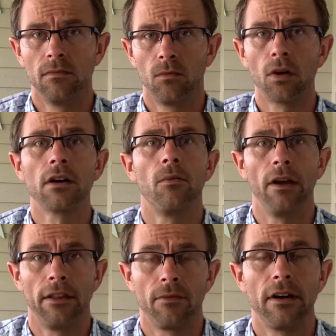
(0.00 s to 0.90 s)
work
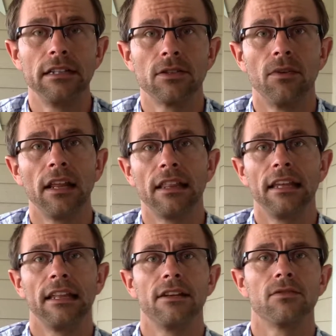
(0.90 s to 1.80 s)
with, right? So
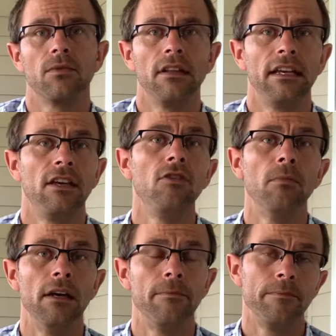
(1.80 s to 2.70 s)
anything that is really
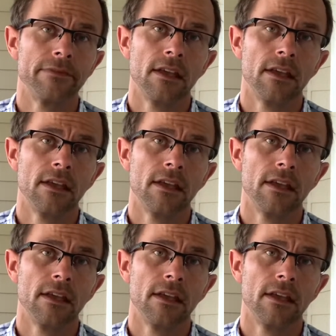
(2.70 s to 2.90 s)
human.